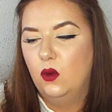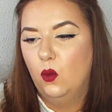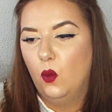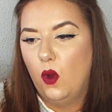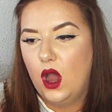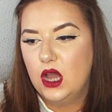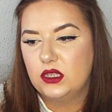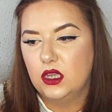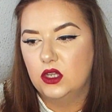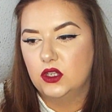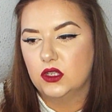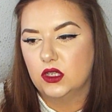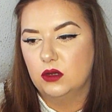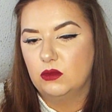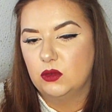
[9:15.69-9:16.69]
Why has that
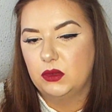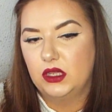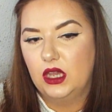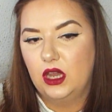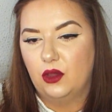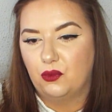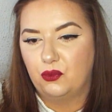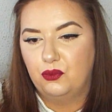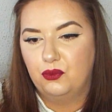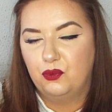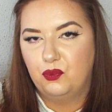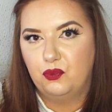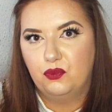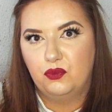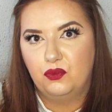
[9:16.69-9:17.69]
just come to me now?
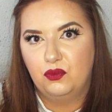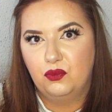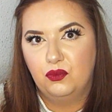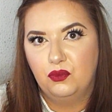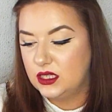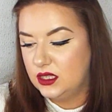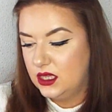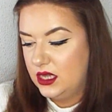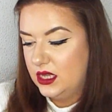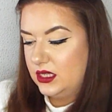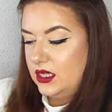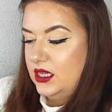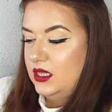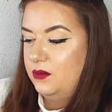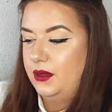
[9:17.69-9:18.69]

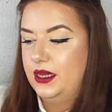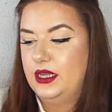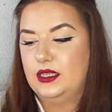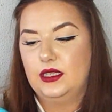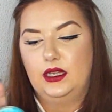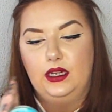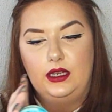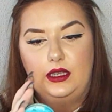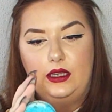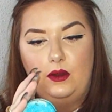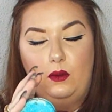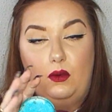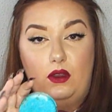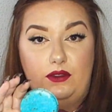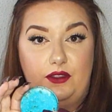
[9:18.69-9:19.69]
This is basically
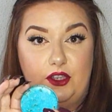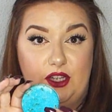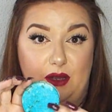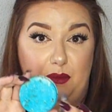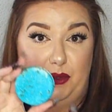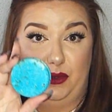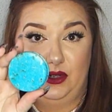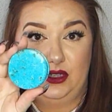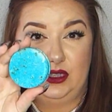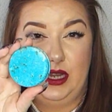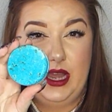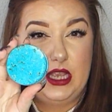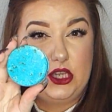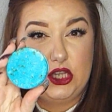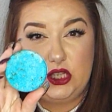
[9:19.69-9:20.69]
what the shampoo looks like.
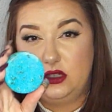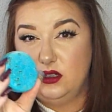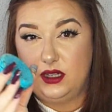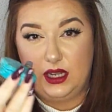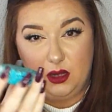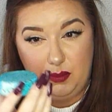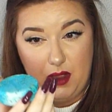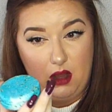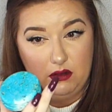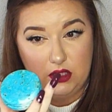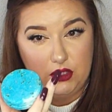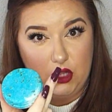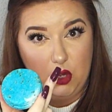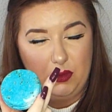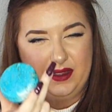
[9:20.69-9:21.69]
It just looks like a bar of
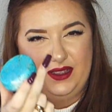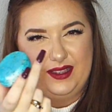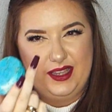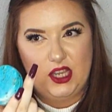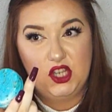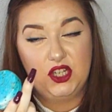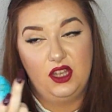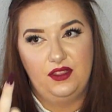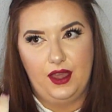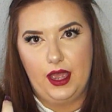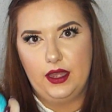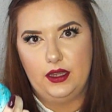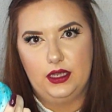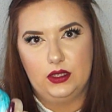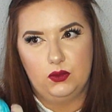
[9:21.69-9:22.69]
soap, and essentially
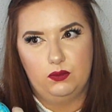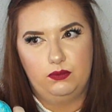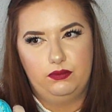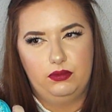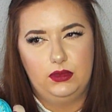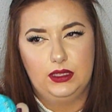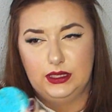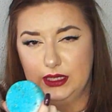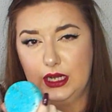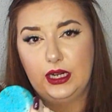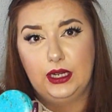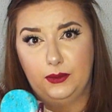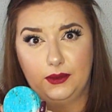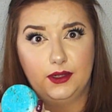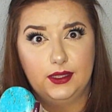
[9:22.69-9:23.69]
that is
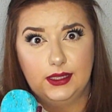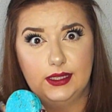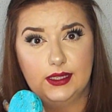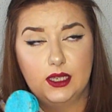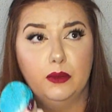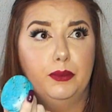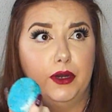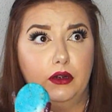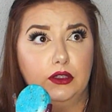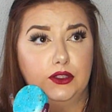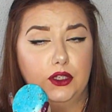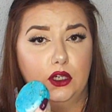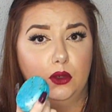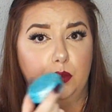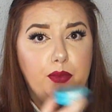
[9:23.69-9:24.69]
exactly what it is, a bar of
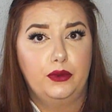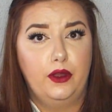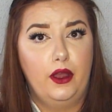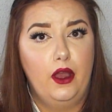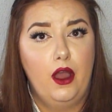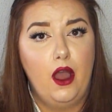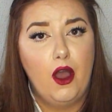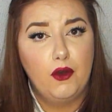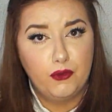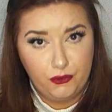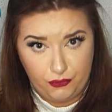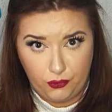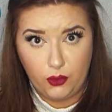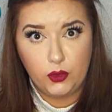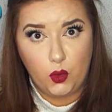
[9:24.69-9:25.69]
soap
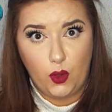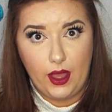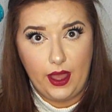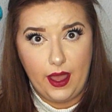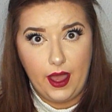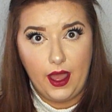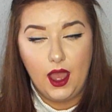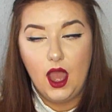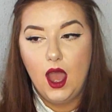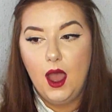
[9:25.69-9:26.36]
for your hair.